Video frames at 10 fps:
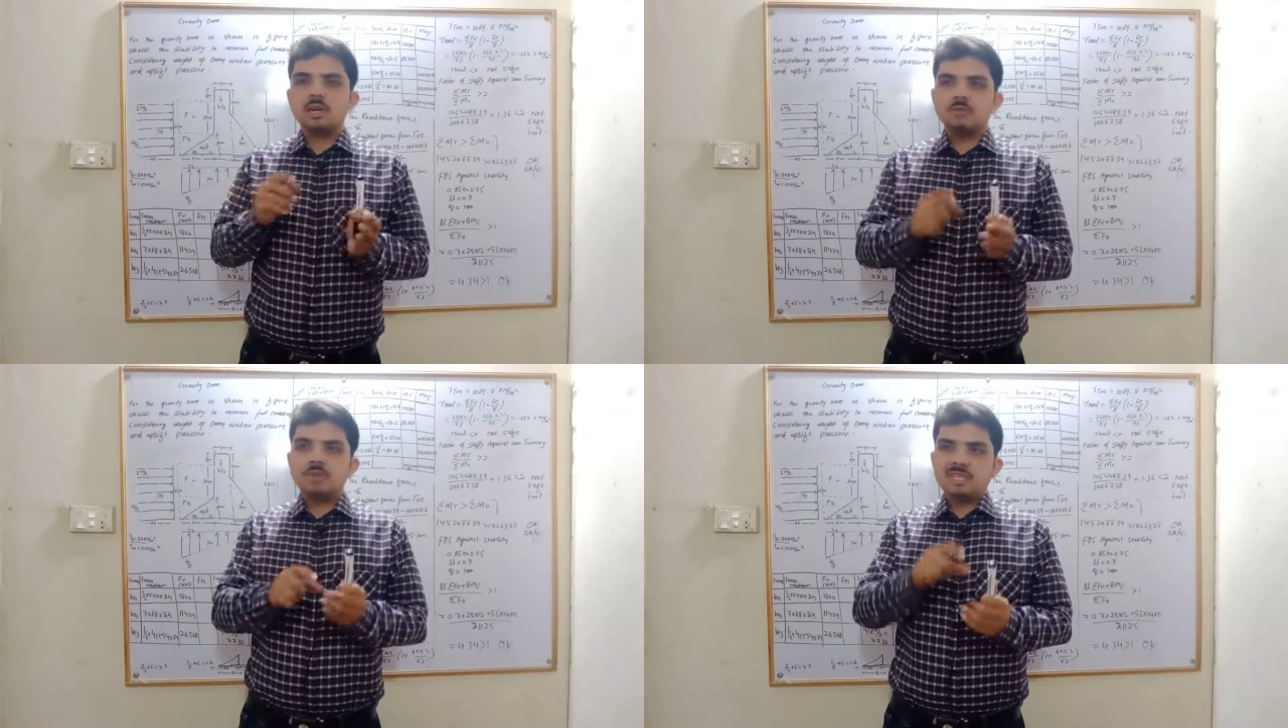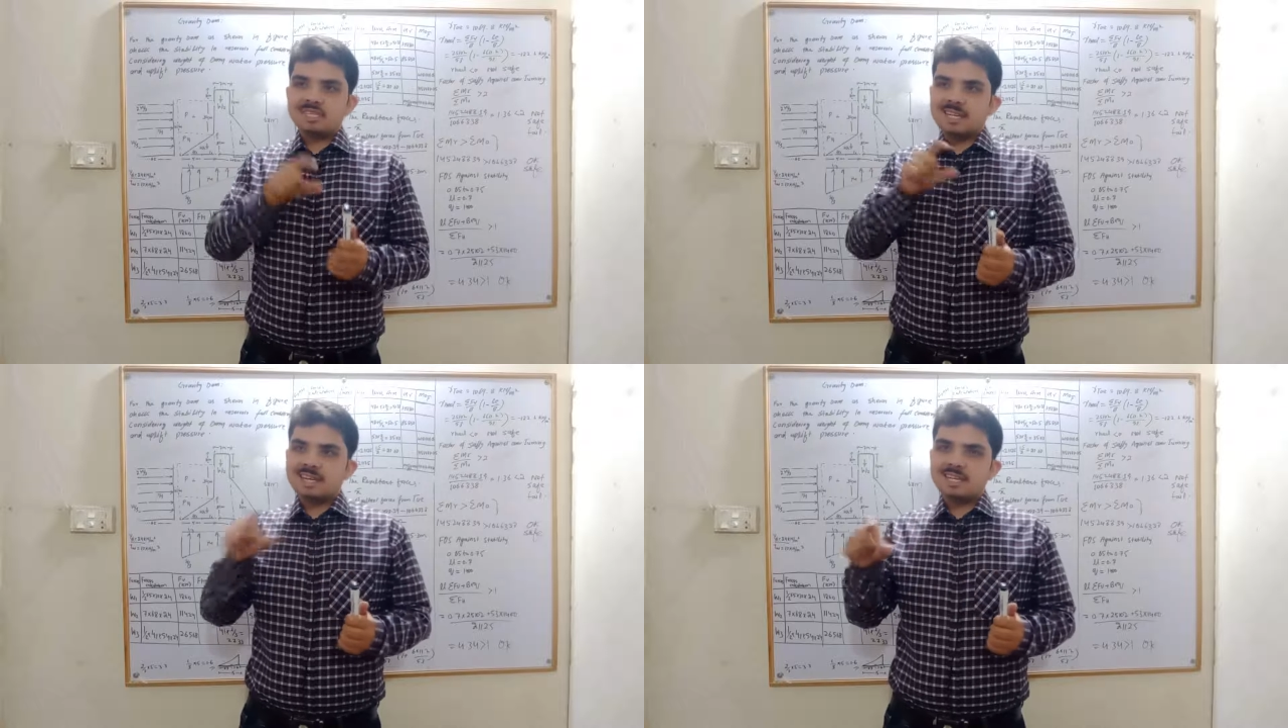which
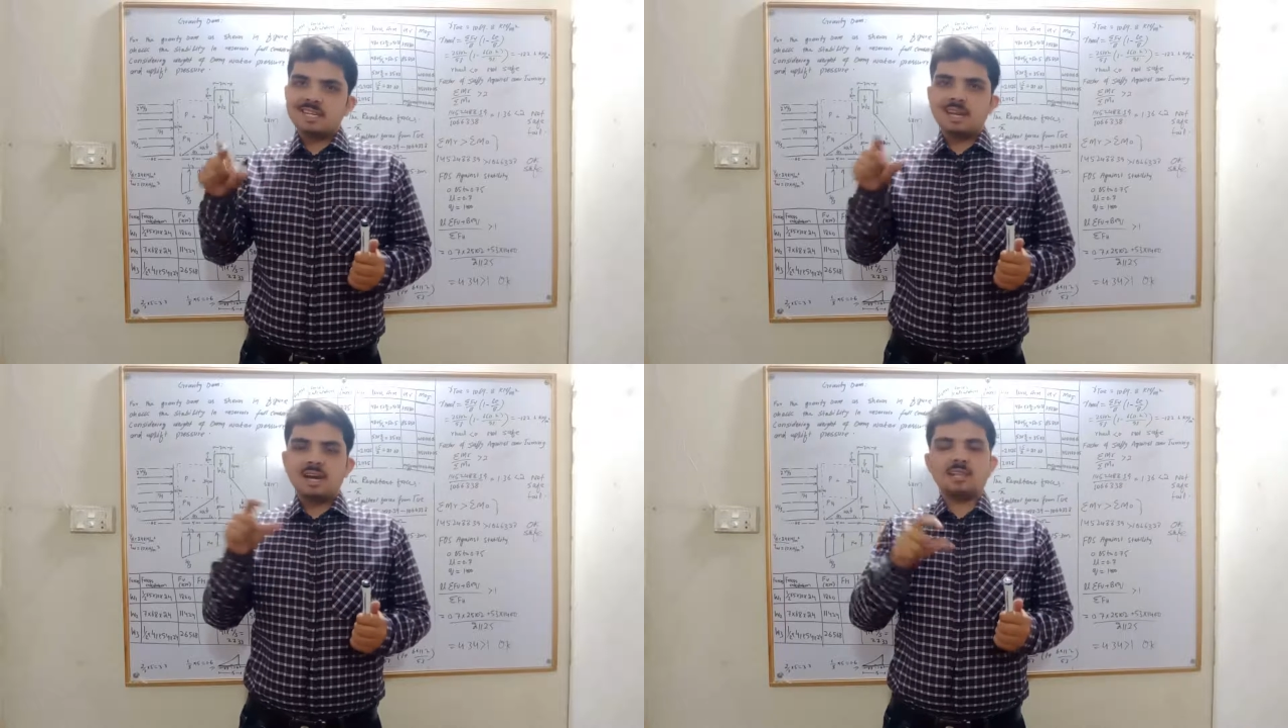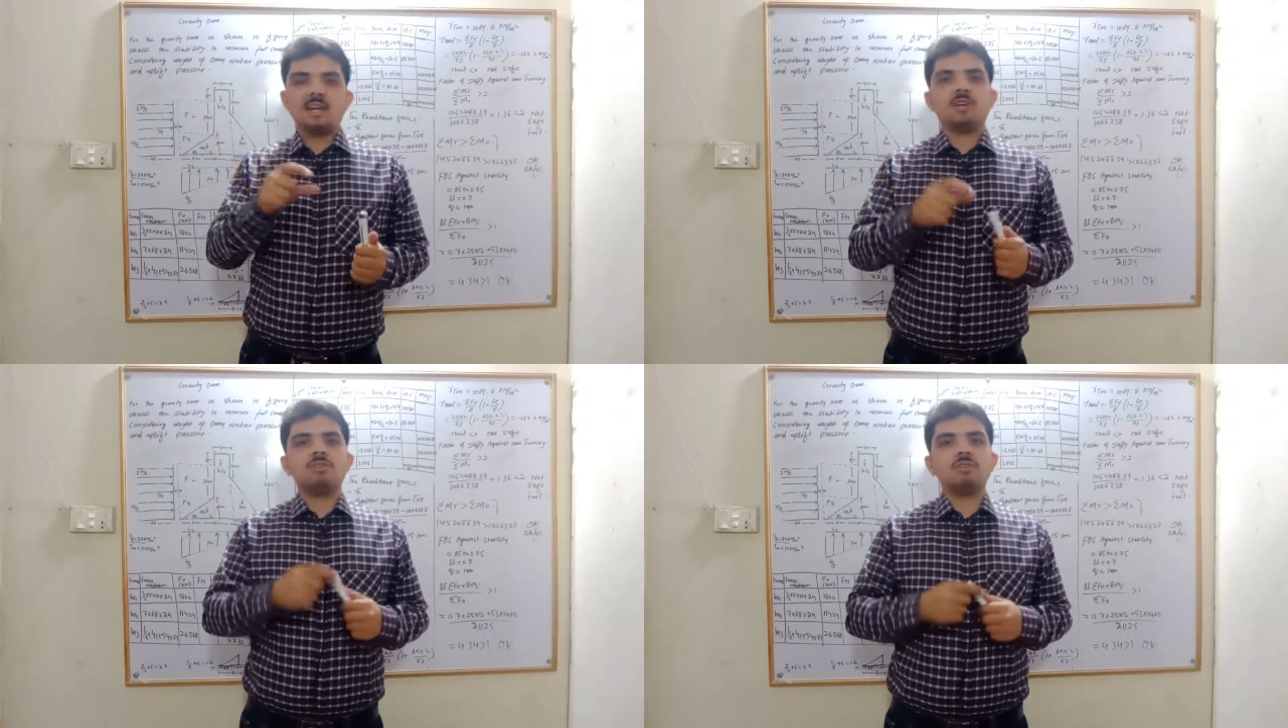is acting on the
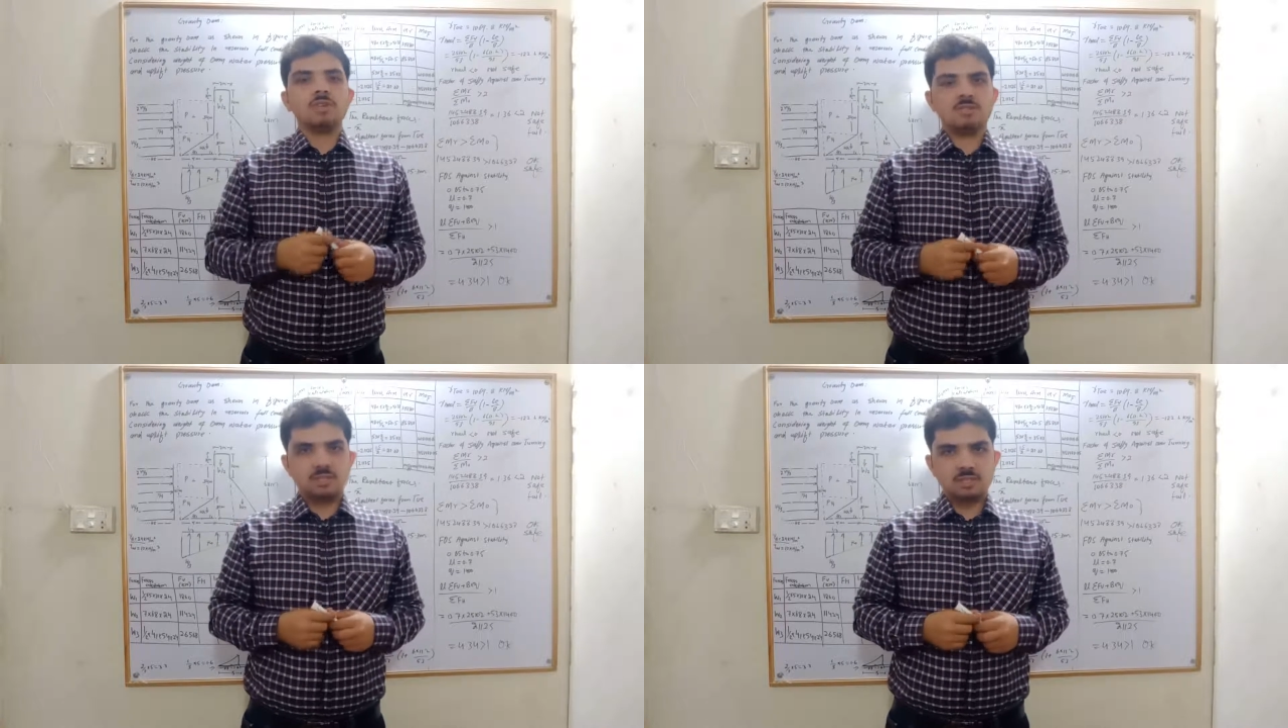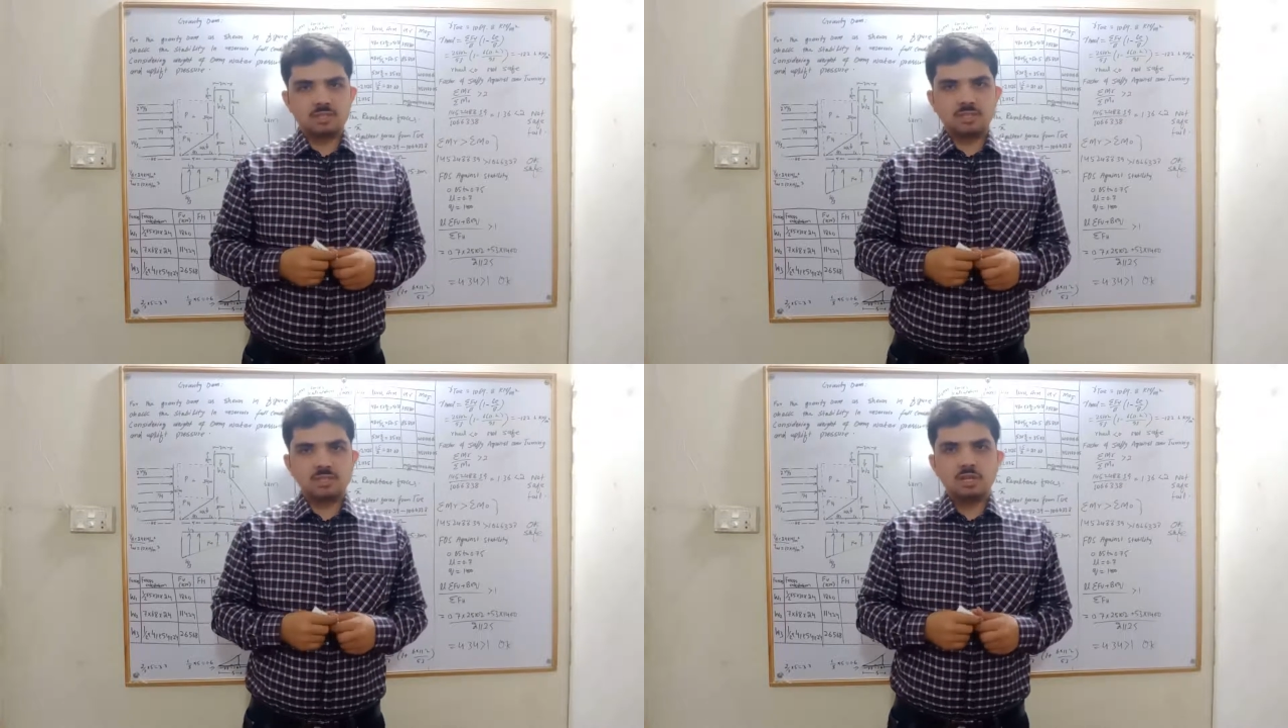hydraulic
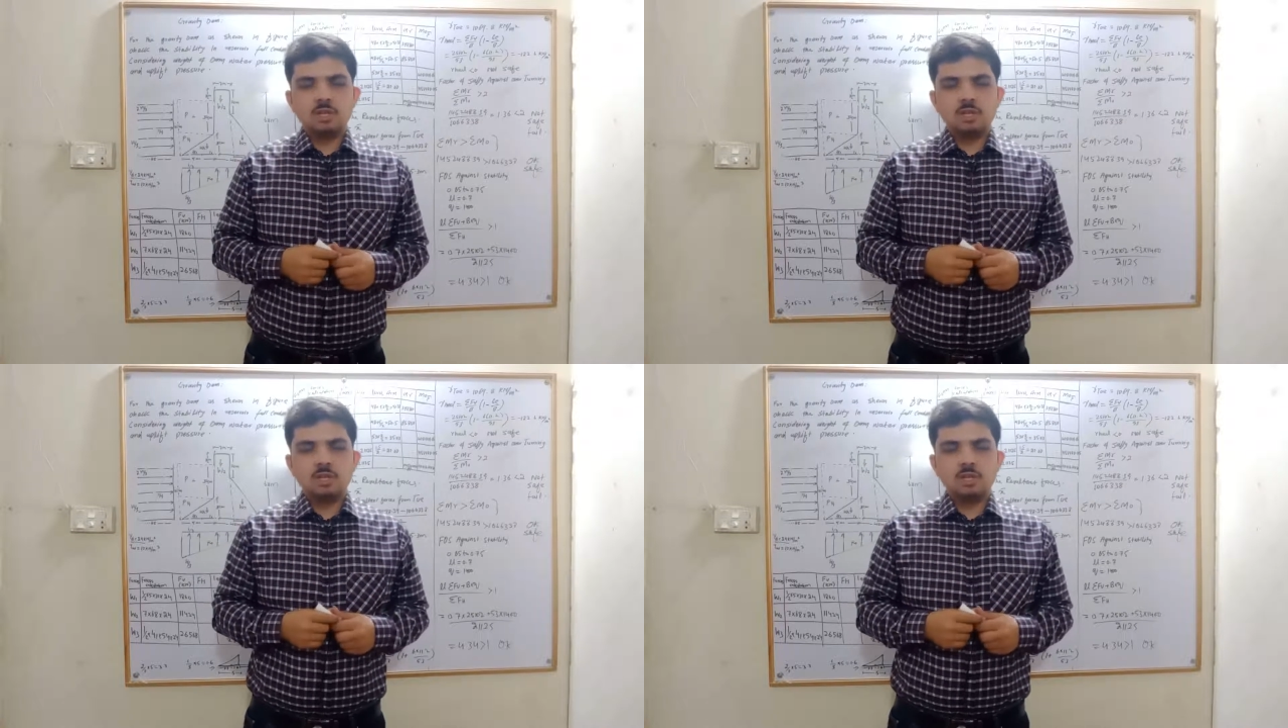structure.